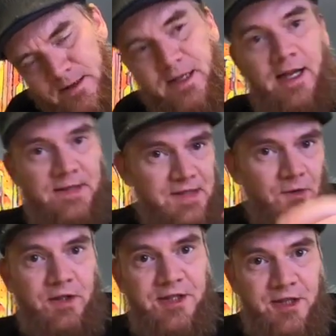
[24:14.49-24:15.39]
And
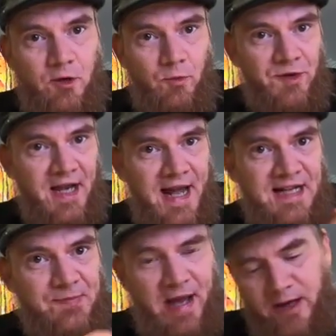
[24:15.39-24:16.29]
still continuing with the
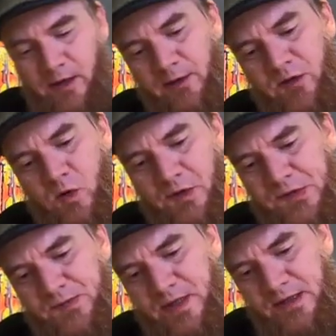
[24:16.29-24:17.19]
X pattern, of
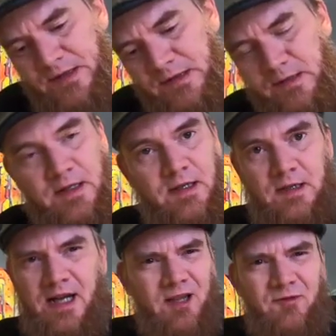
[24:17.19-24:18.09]
course, because
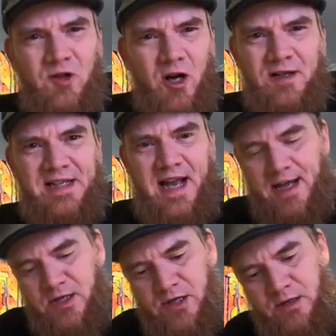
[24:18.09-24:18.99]
I love
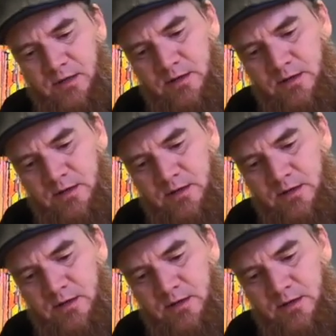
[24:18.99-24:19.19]
crosshatch.